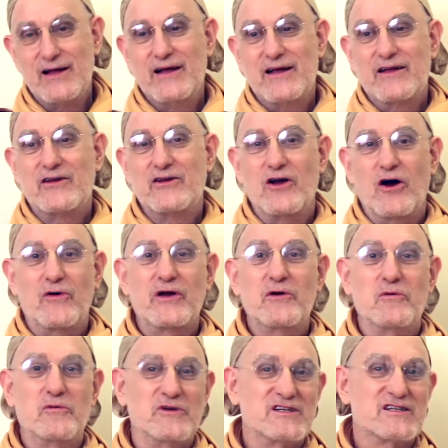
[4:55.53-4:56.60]
it
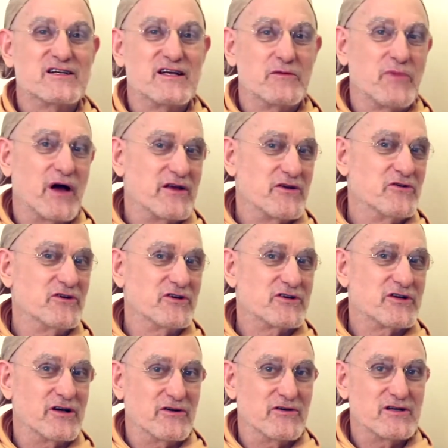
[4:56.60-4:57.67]
will be seen by
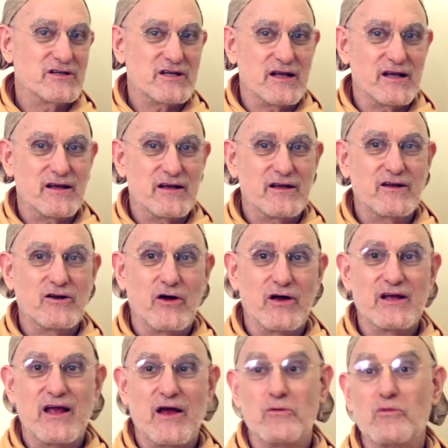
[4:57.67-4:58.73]
Yudhishthira as a
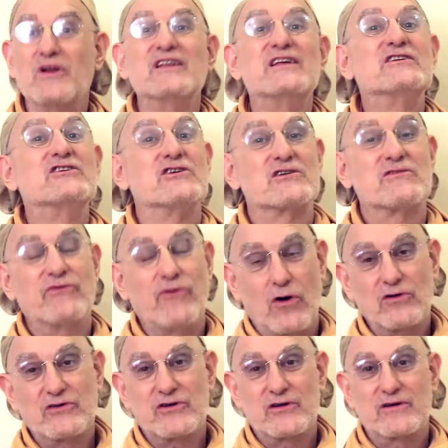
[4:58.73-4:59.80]
religious
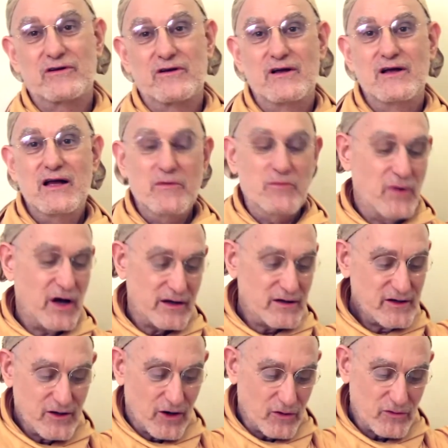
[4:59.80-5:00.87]
fault. But,
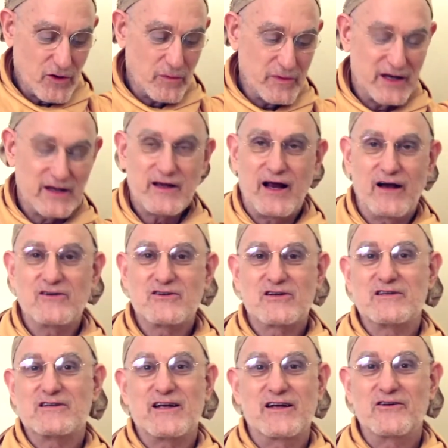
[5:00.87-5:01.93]
nobody cares
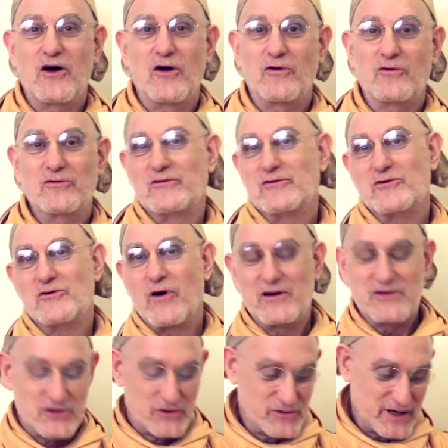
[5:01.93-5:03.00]
because they know who
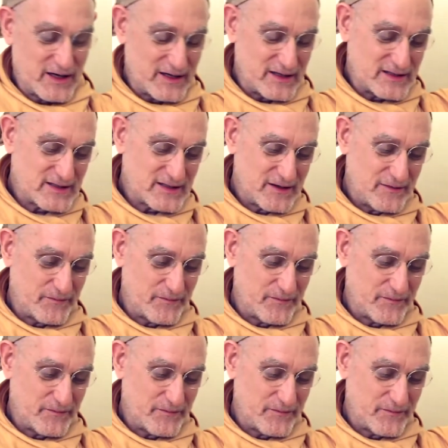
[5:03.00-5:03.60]
Arjuna is.